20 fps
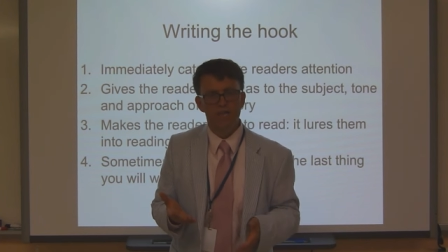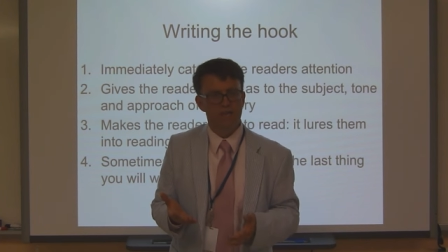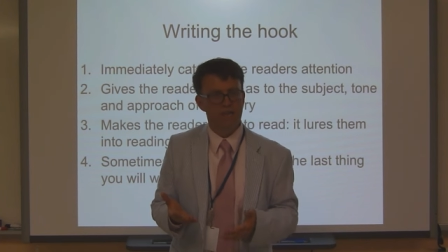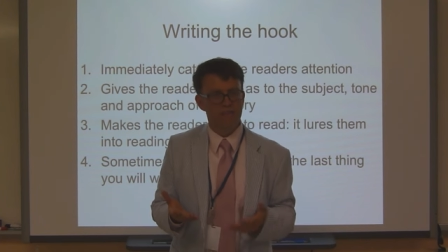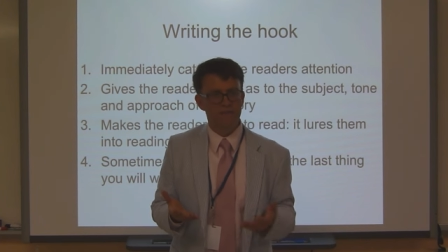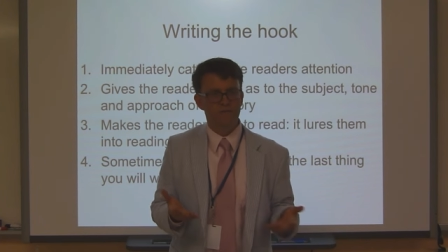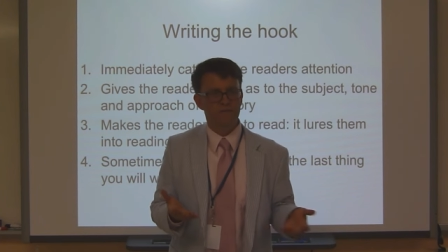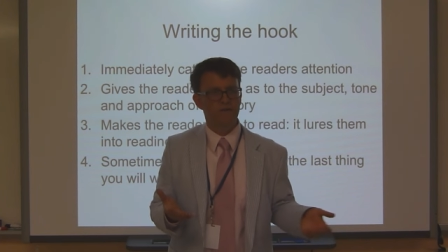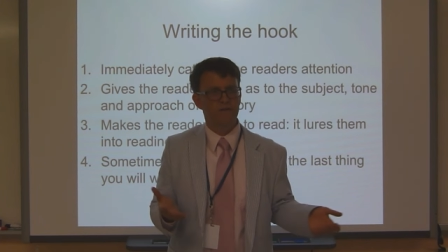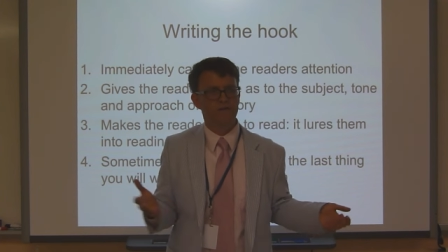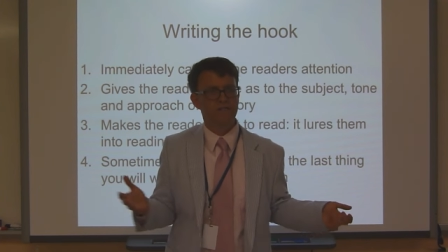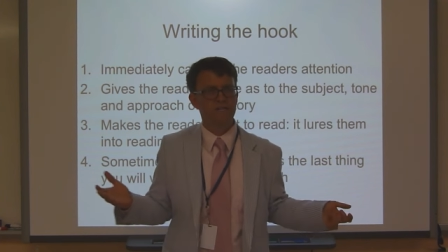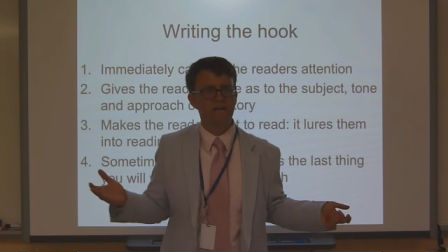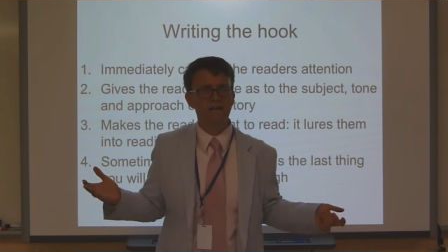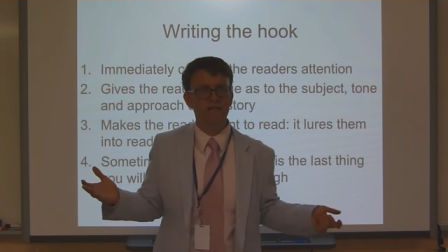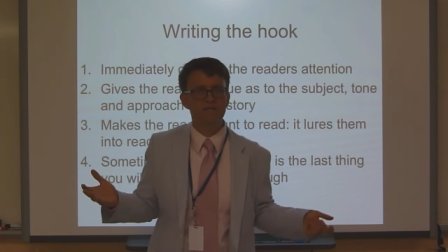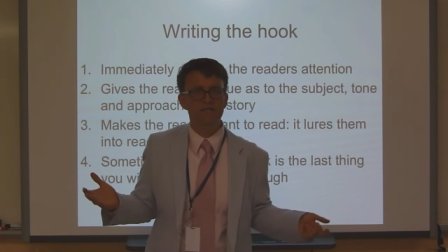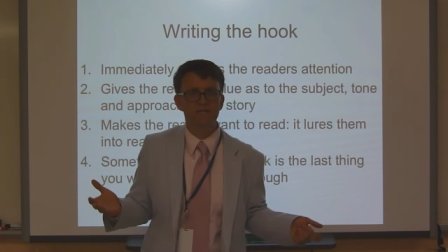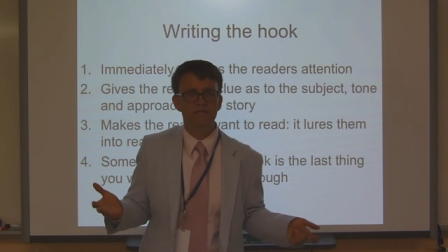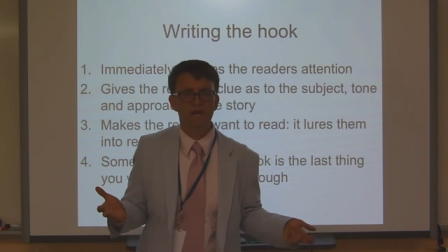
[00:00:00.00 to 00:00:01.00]
And the first
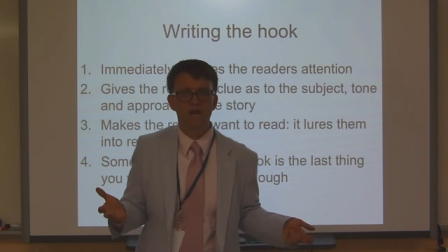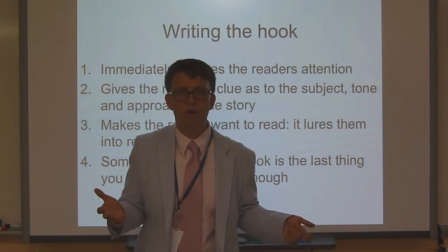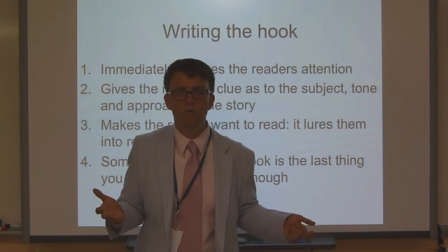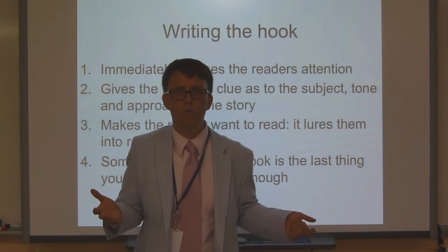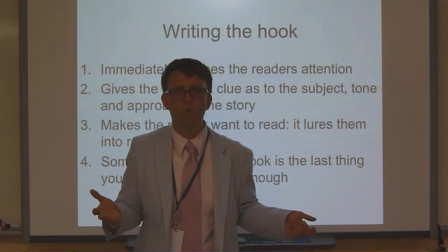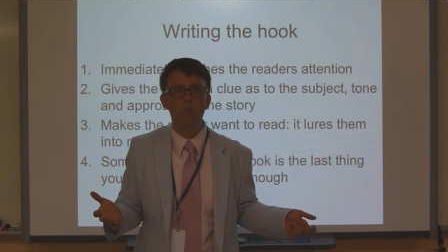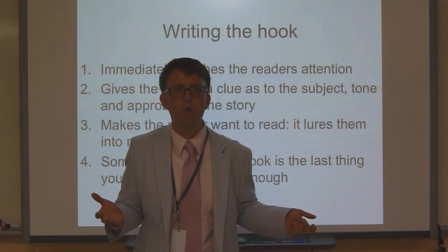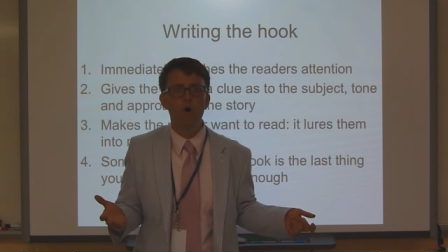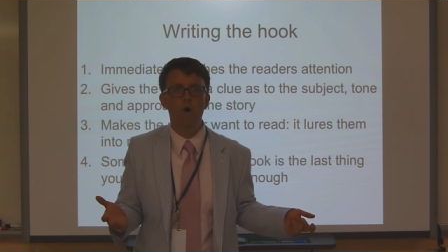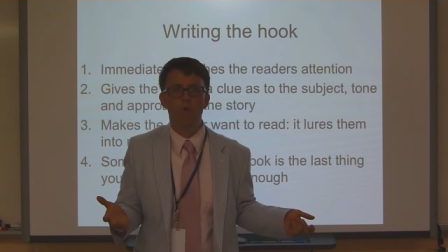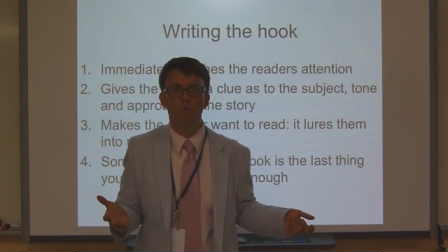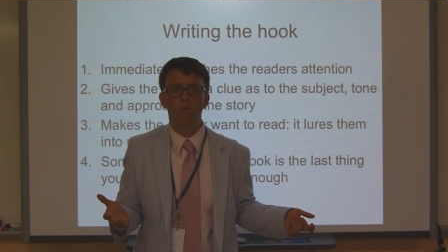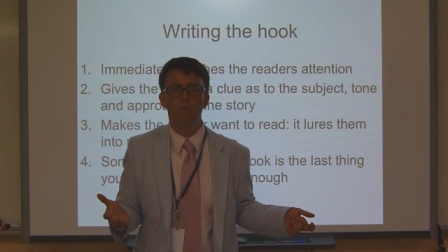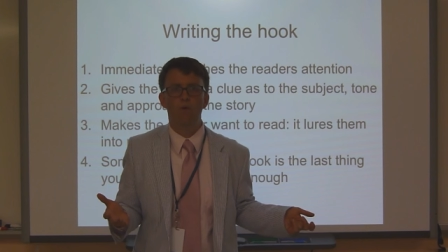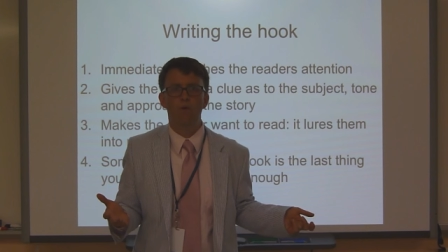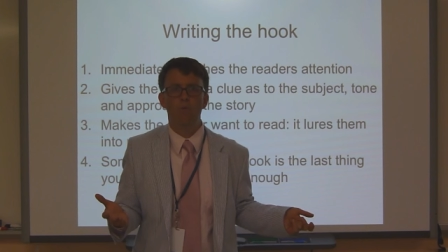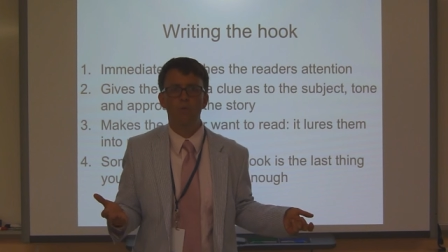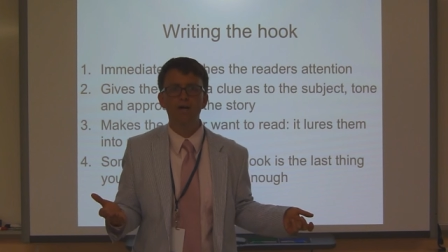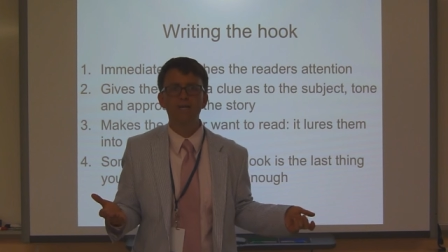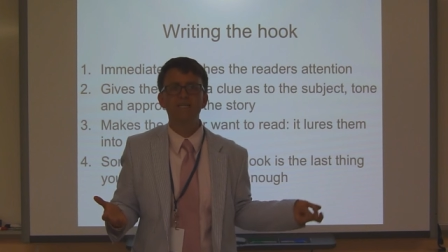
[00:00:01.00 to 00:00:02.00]
sentence is like, whoa,
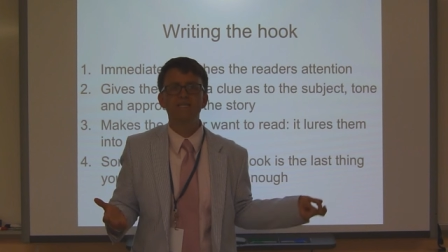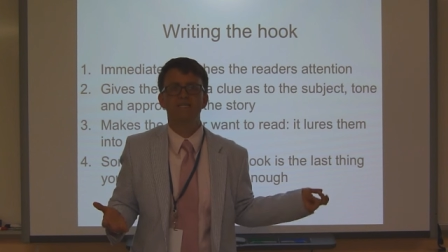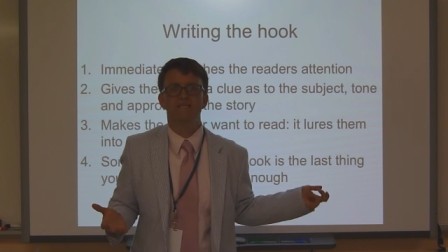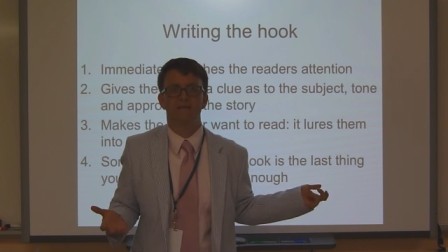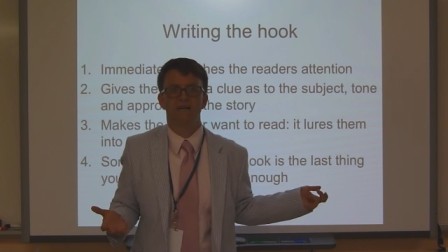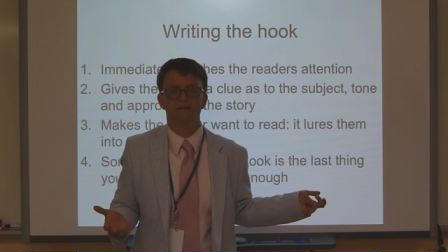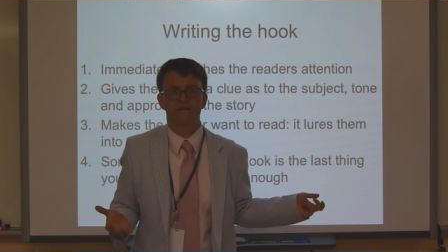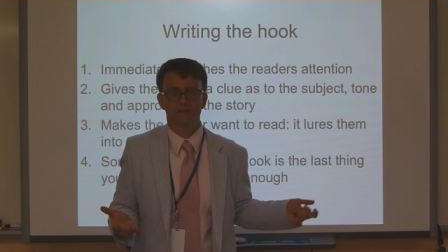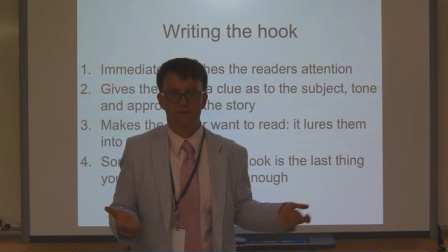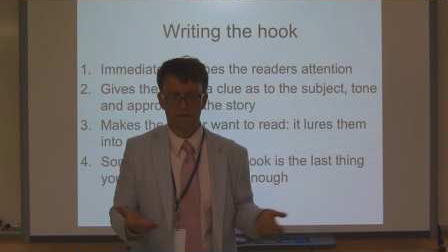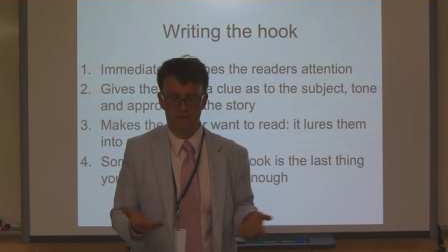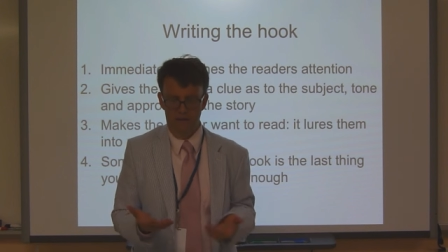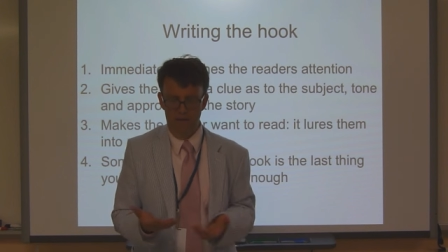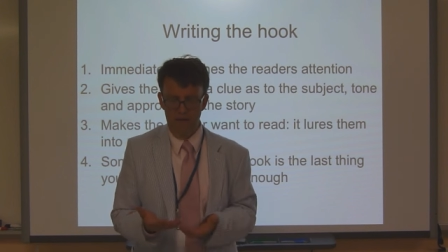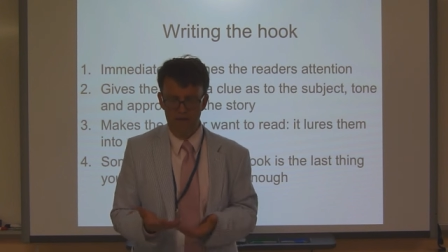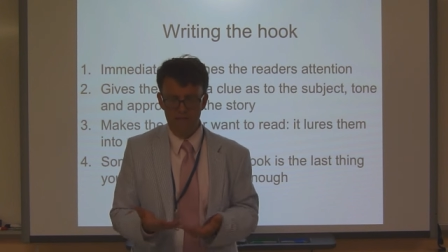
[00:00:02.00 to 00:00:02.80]
what is this?